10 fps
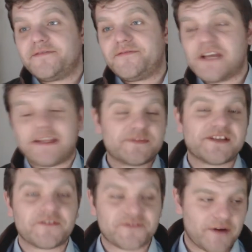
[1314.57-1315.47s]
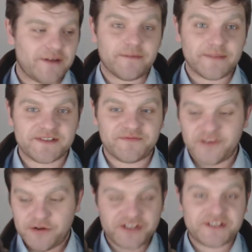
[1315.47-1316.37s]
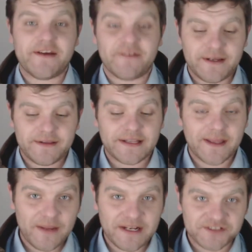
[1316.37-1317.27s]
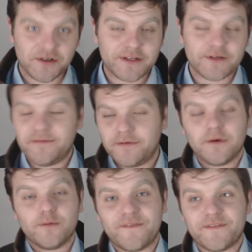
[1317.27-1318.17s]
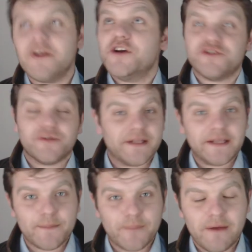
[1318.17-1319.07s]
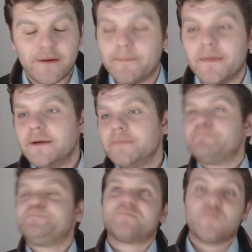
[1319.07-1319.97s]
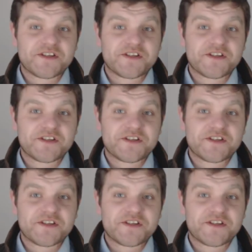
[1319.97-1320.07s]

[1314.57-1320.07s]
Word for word: and set themselves free from this future tyranny that they're being signed up for with joining the Imperium,